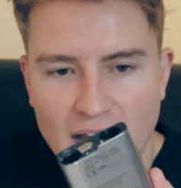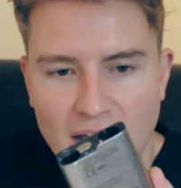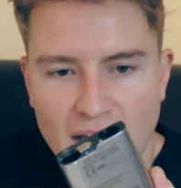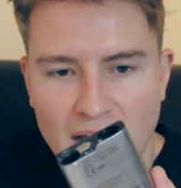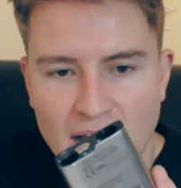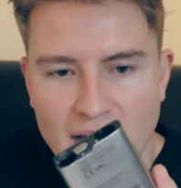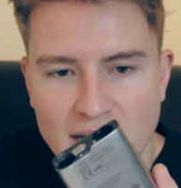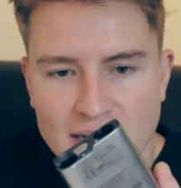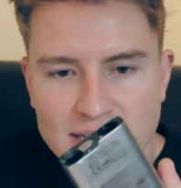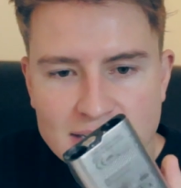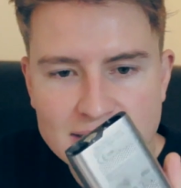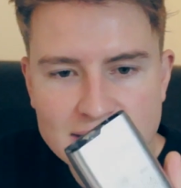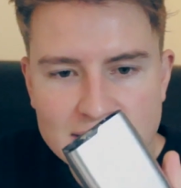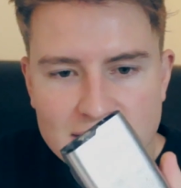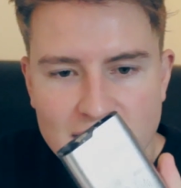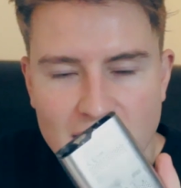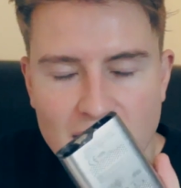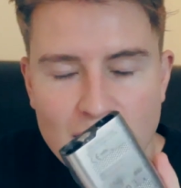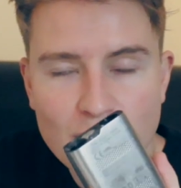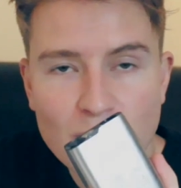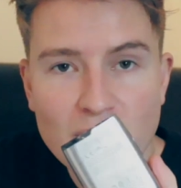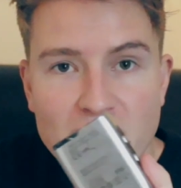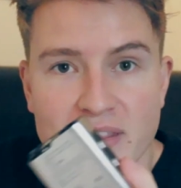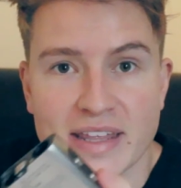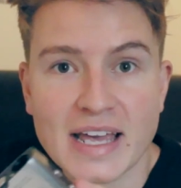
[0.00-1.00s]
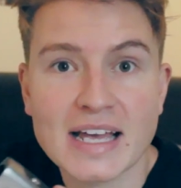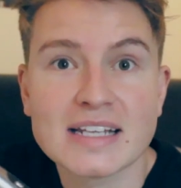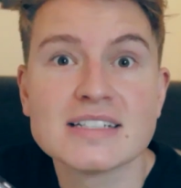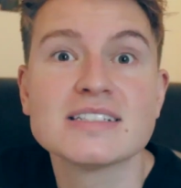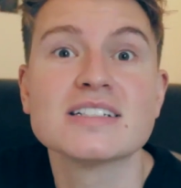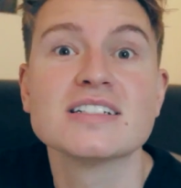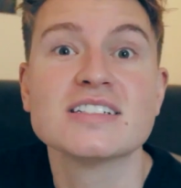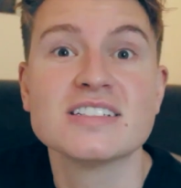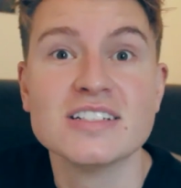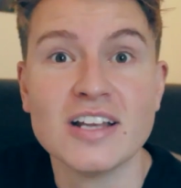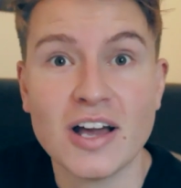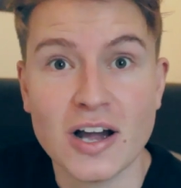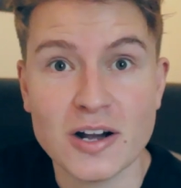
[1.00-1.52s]
And well, the
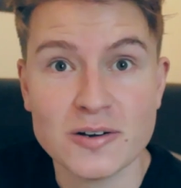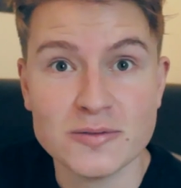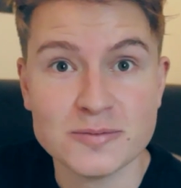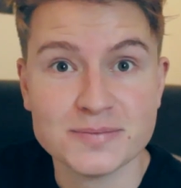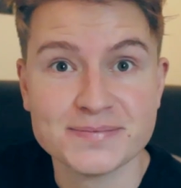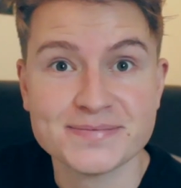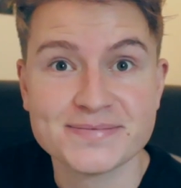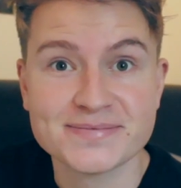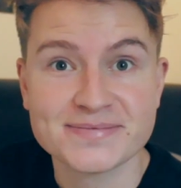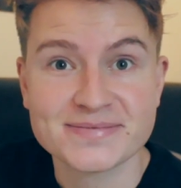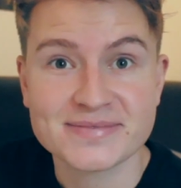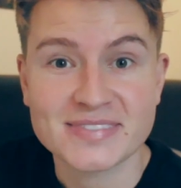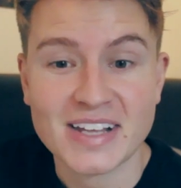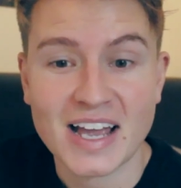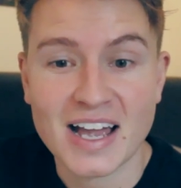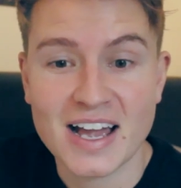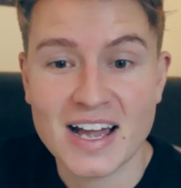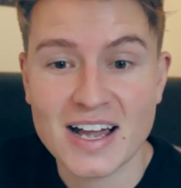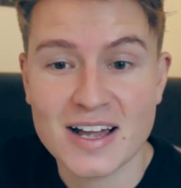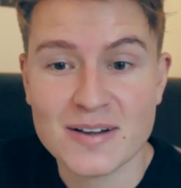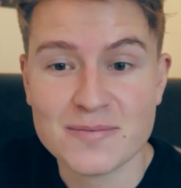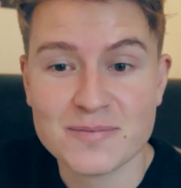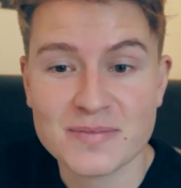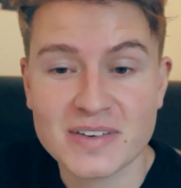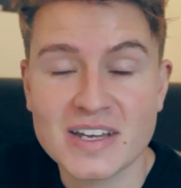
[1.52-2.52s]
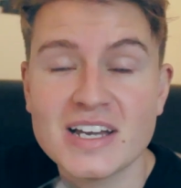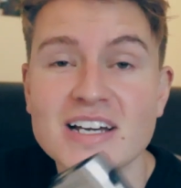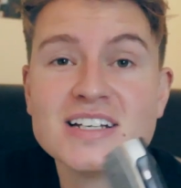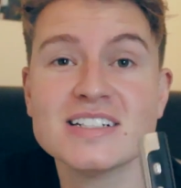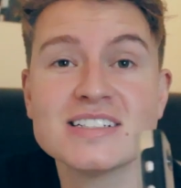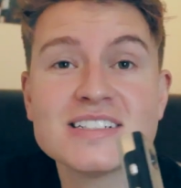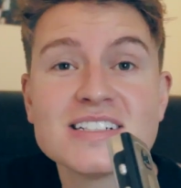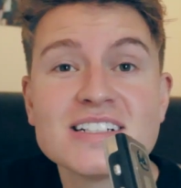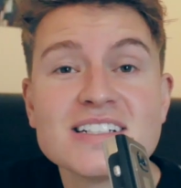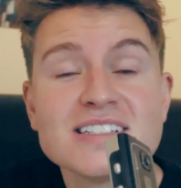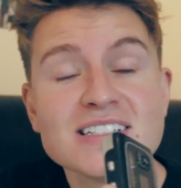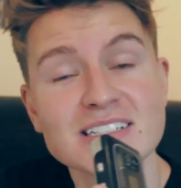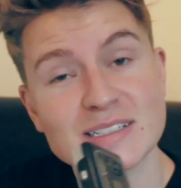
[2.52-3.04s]
answer's no,
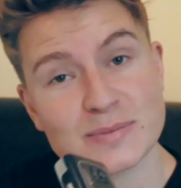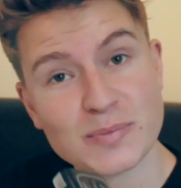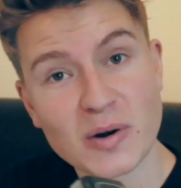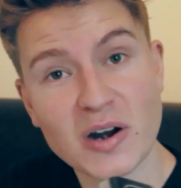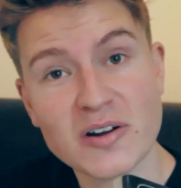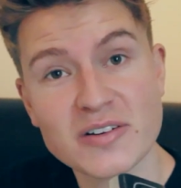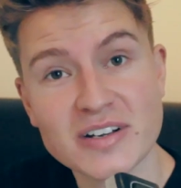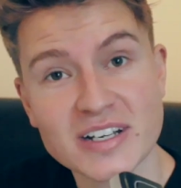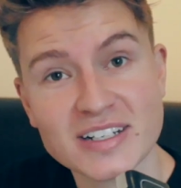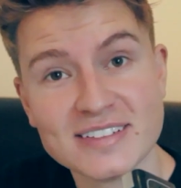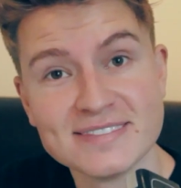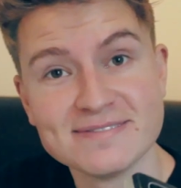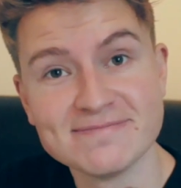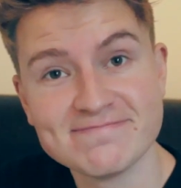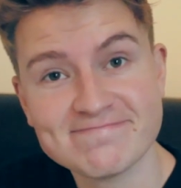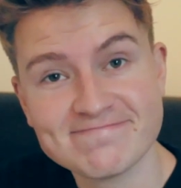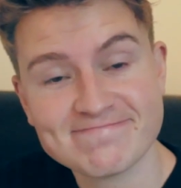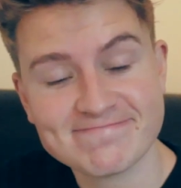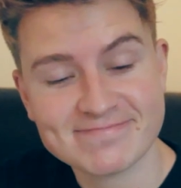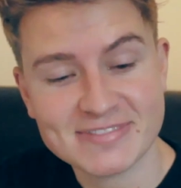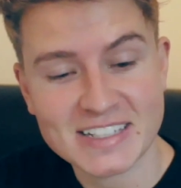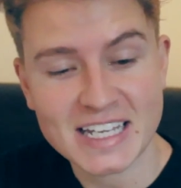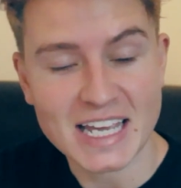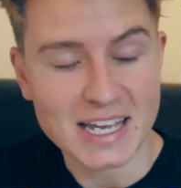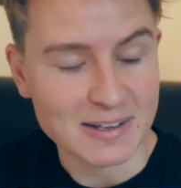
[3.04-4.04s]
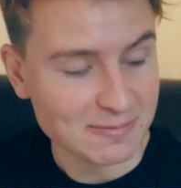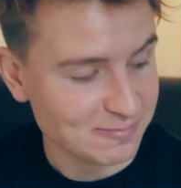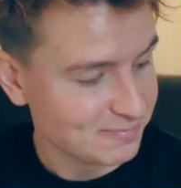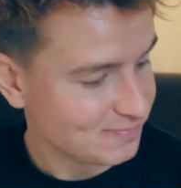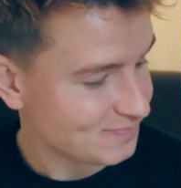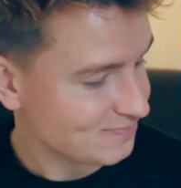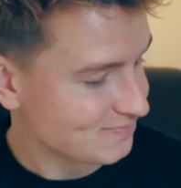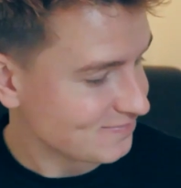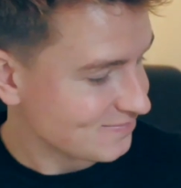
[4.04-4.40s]
because it's broken. Yeah.